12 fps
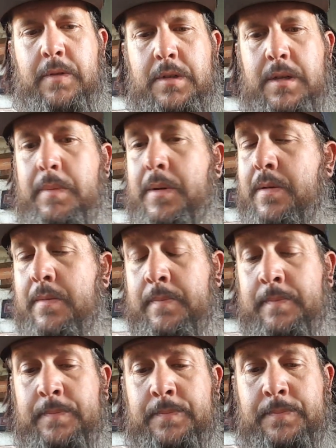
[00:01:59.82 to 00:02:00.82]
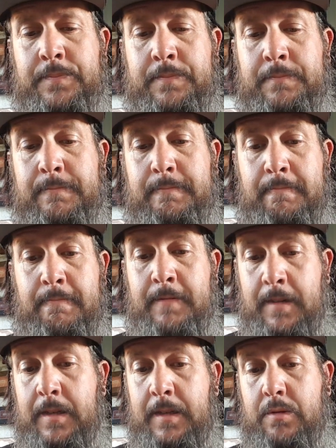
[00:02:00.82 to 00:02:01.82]
for sipping,
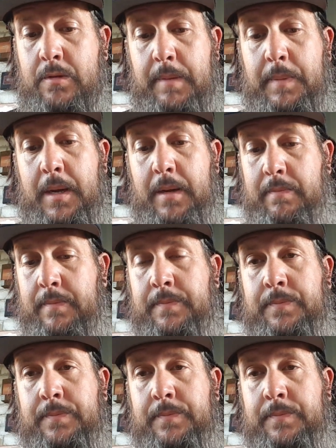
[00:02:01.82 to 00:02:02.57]
it's a great pipe.